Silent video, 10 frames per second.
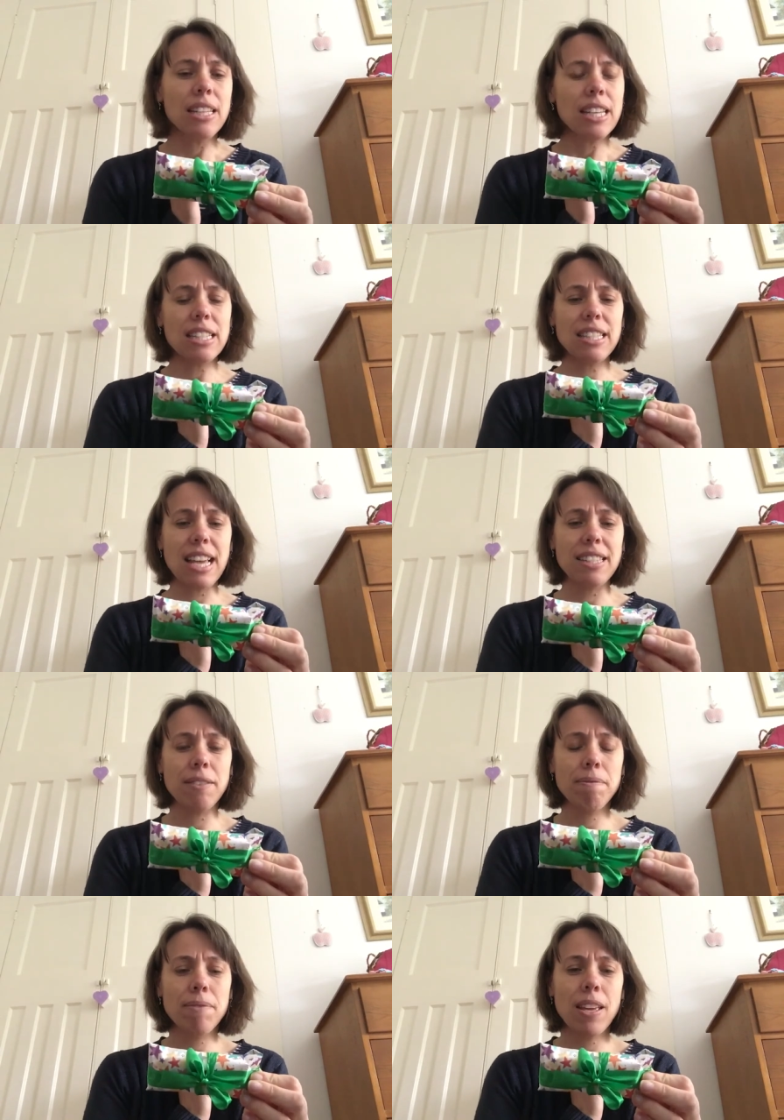It says,
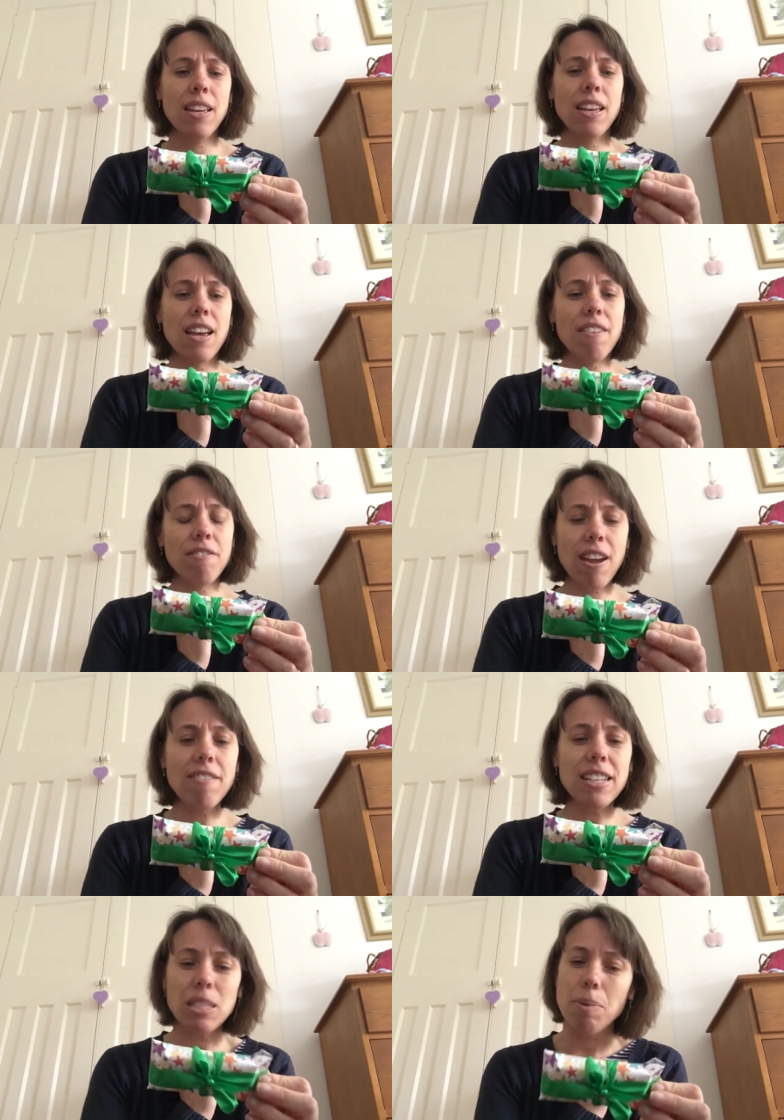a
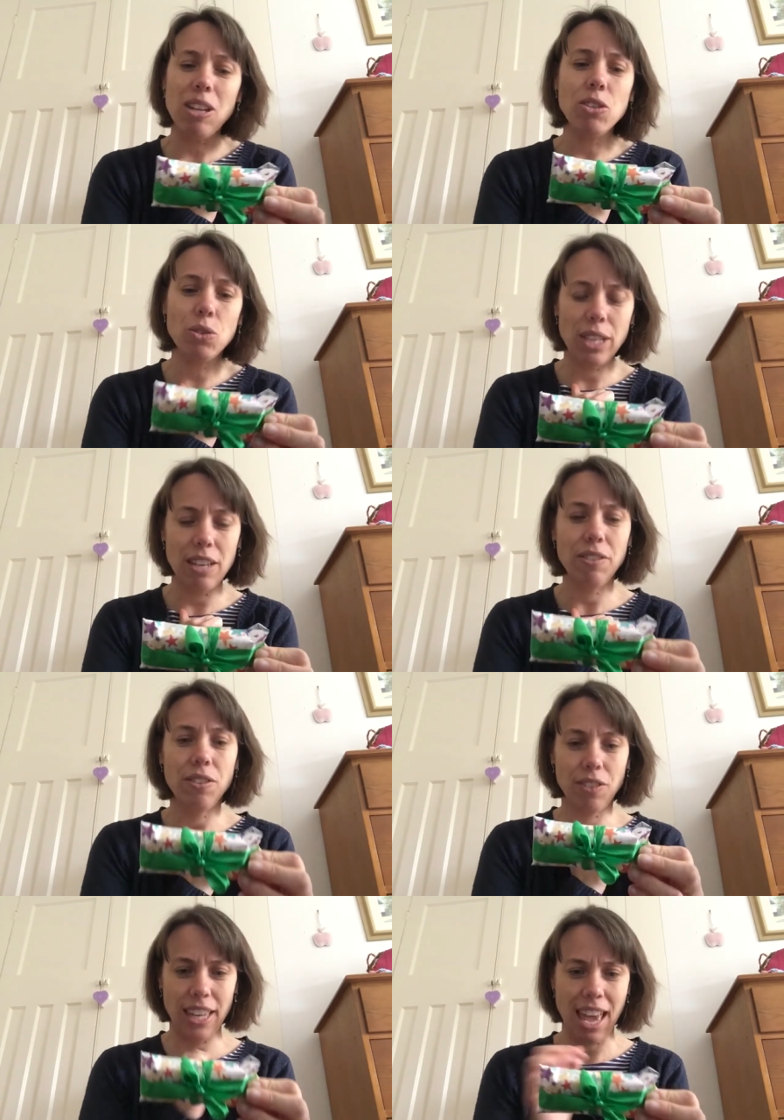very special gift
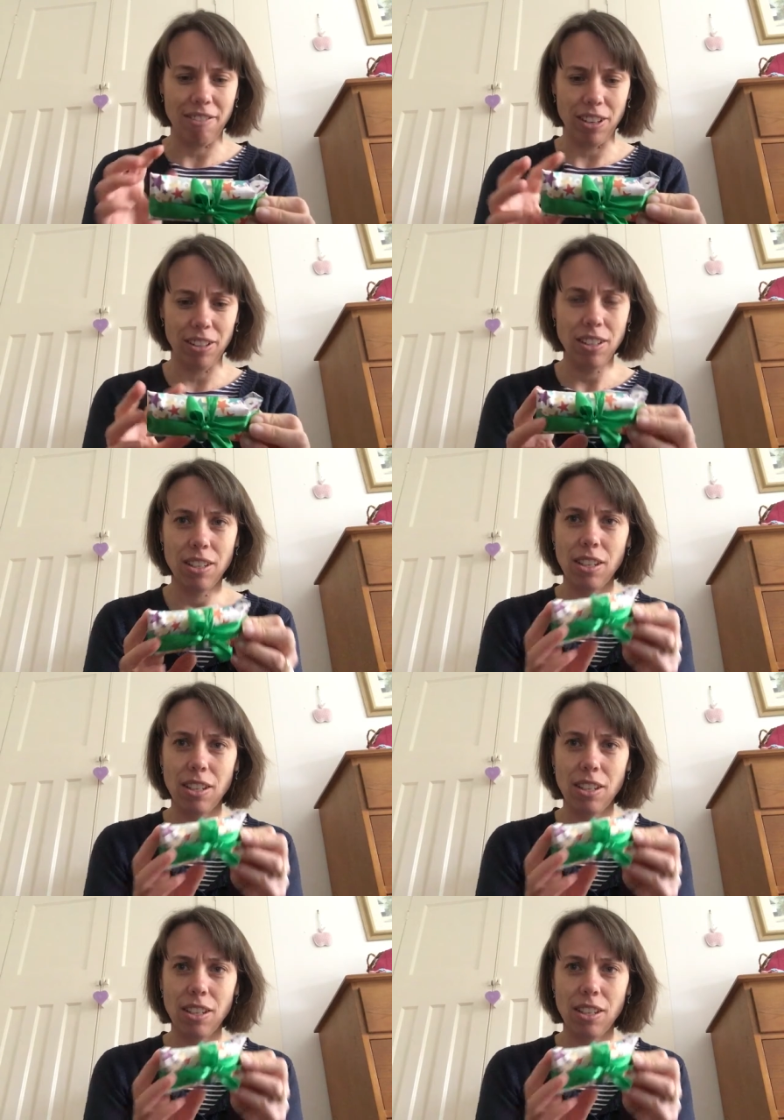for Keren,